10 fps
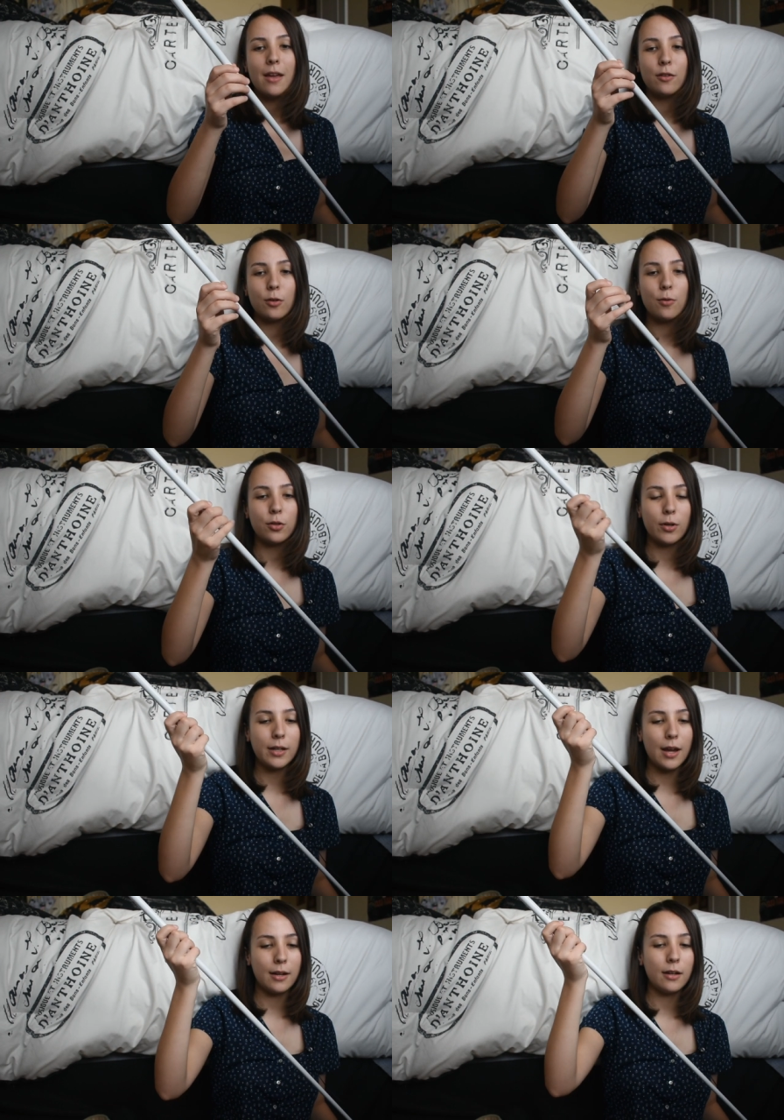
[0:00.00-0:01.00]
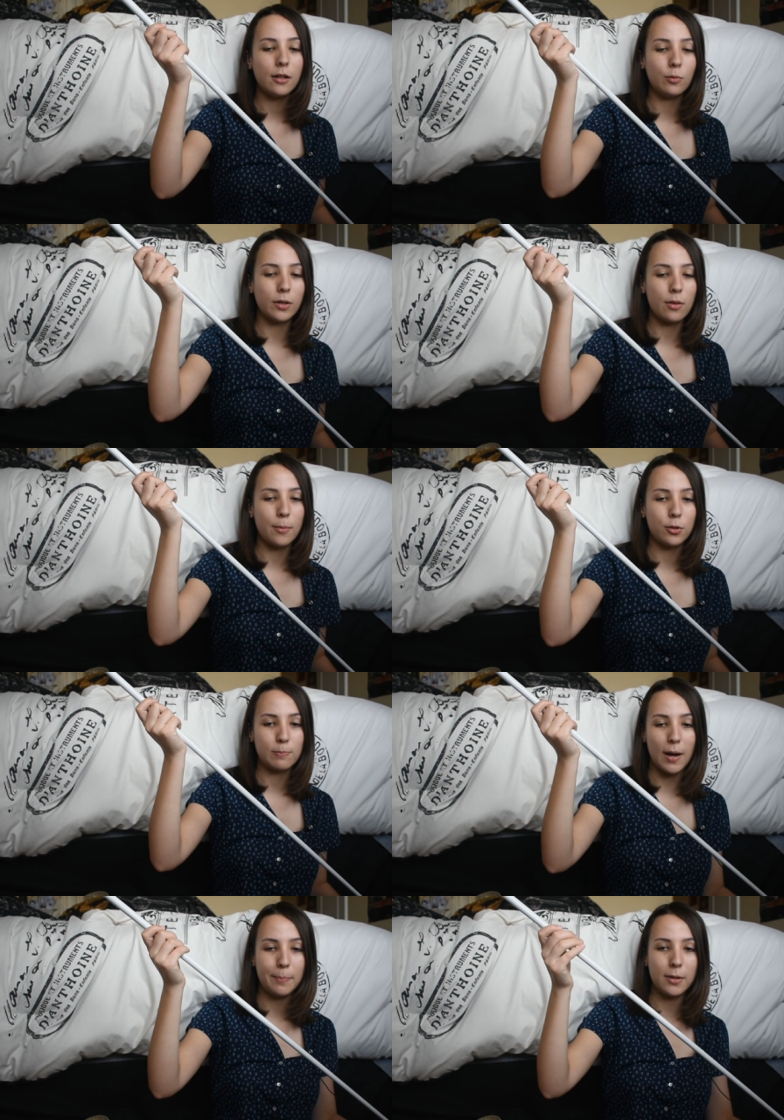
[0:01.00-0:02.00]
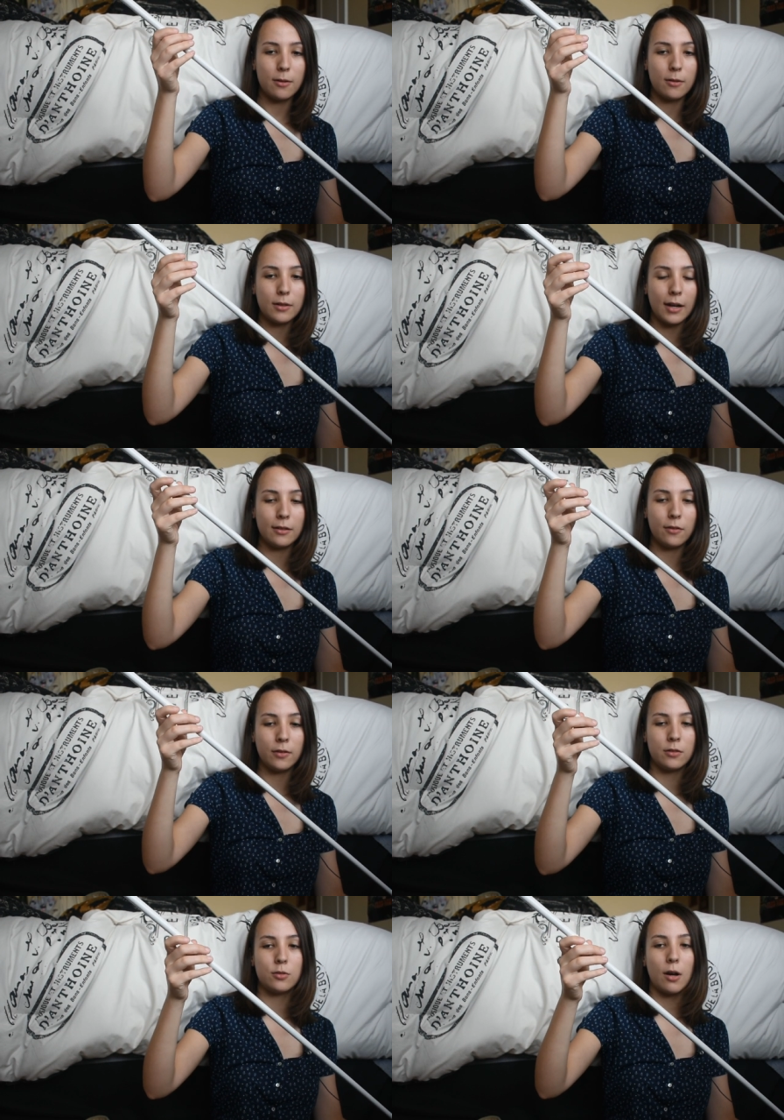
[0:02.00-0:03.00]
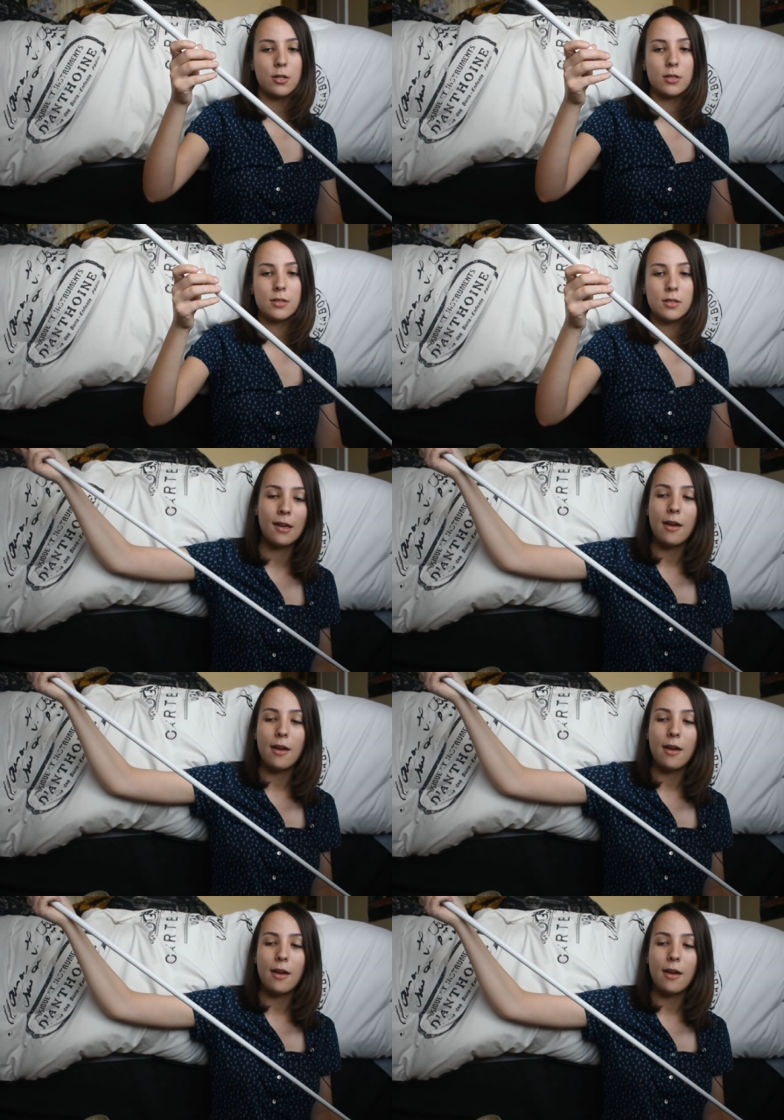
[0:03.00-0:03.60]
So the straight cane is one of the most popular kinds of constructions.